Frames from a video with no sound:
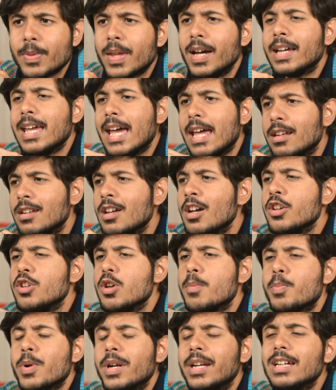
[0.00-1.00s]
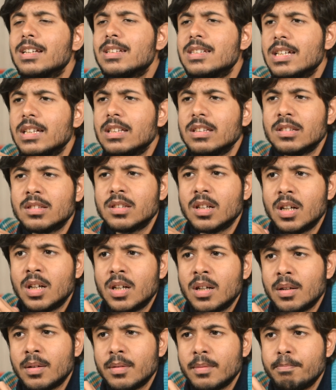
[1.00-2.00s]
Again, you're predicting
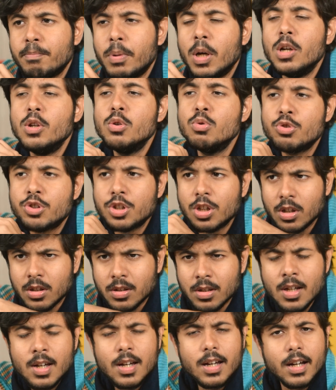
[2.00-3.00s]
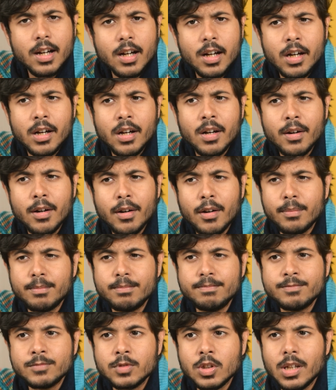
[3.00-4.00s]
the pollution
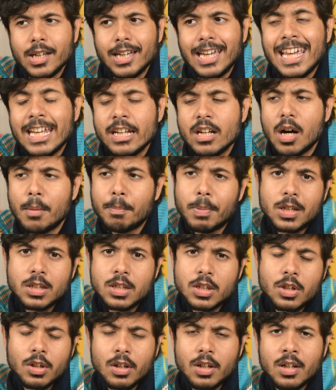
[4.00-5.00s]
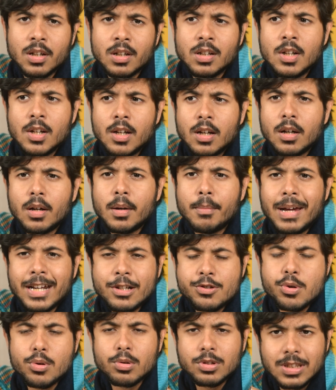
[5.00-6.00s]
in a particular
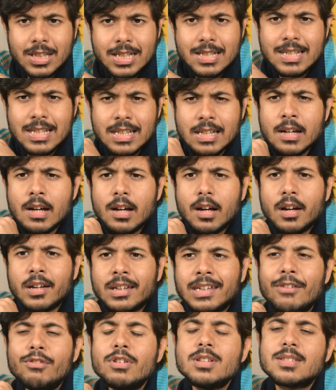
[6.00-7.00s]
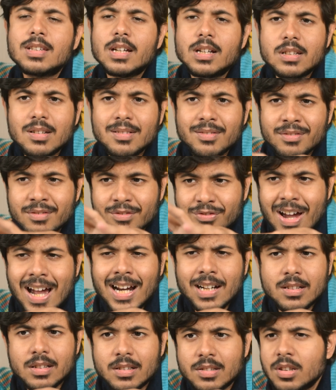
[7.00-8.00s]
metro city, given certain
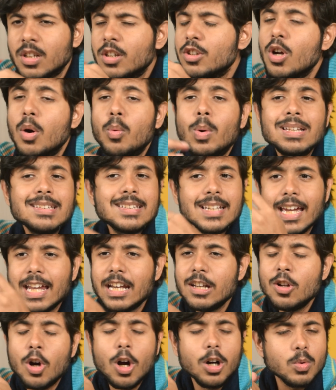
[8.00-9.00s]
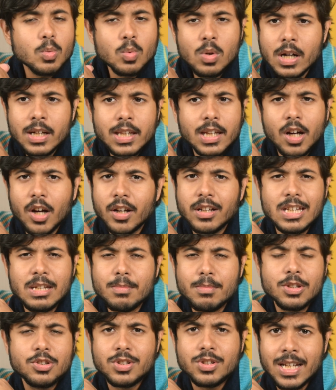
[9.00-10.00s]
factors. You're once again not working on
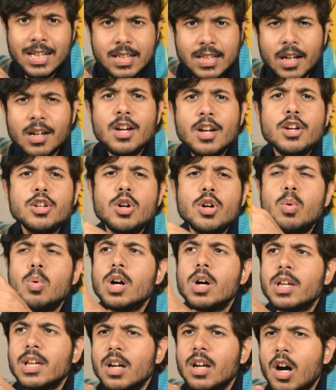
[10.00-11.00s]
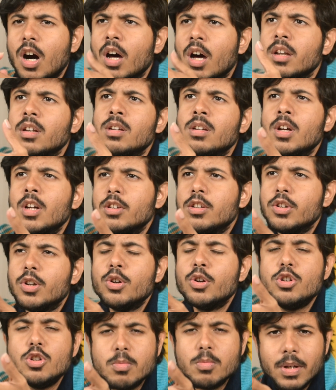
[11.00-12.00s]
image data. You're working on, you
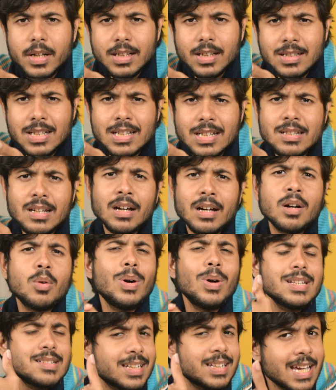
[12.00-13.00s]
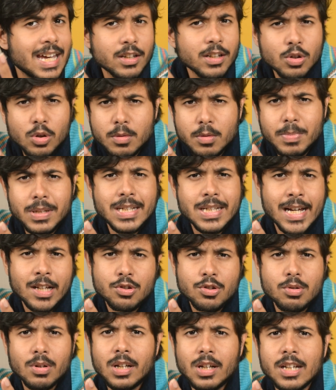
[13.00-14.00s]
know, numeric data. Once again, could be
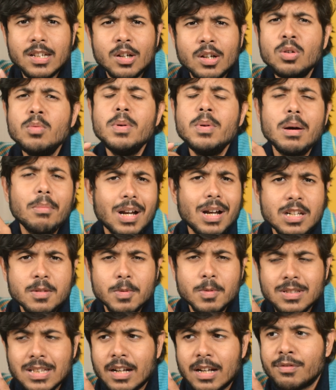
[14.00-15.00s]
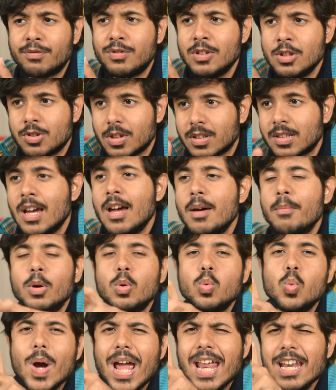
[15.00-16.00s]
textual data, could be a multiple set of features.
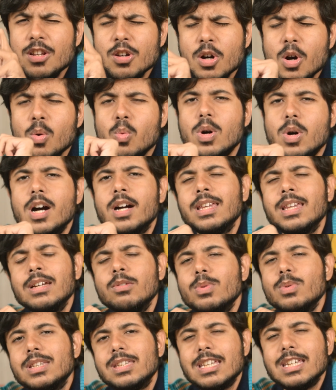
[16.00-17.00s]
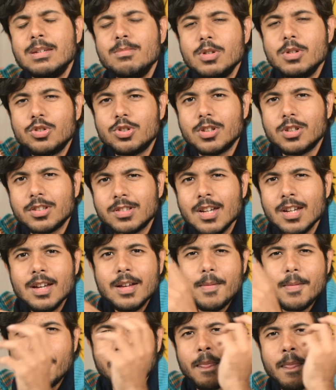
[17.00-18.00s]
But when you're working with images,
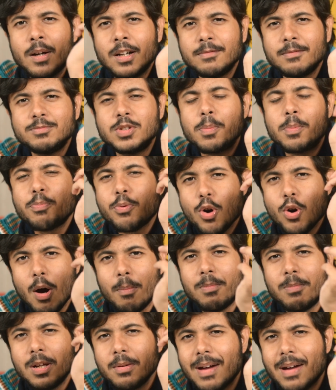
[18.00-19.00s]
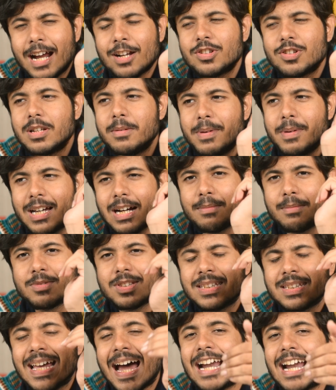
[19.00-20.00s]
the problem actually
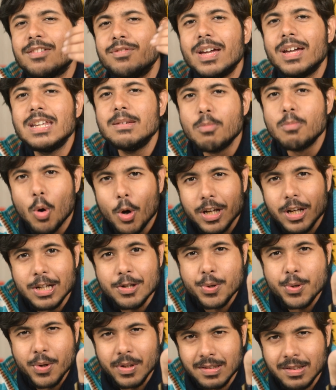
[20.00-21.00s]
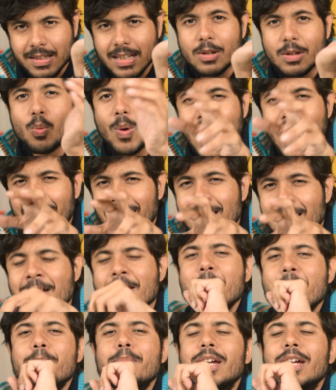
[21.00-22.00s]
becomes that very more interesting. Why?
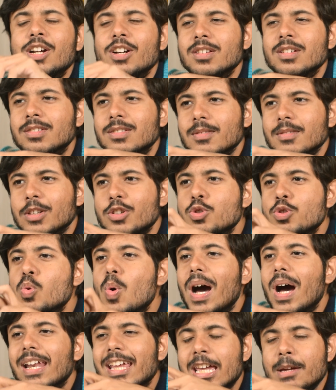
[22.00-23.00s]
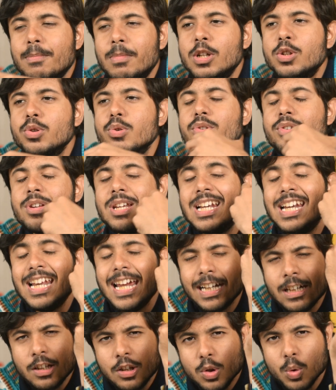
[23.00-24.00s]
Because you are able to
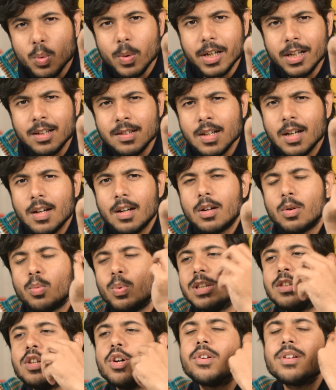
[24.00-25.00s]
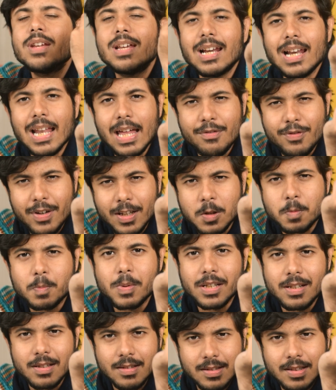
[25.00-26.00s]
relate to it with your real life
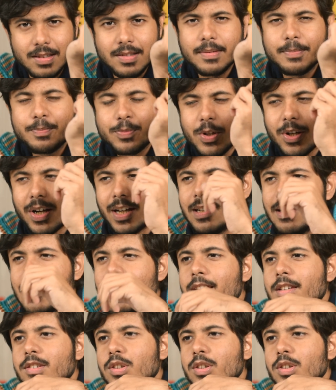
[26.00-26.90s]
experiences, right?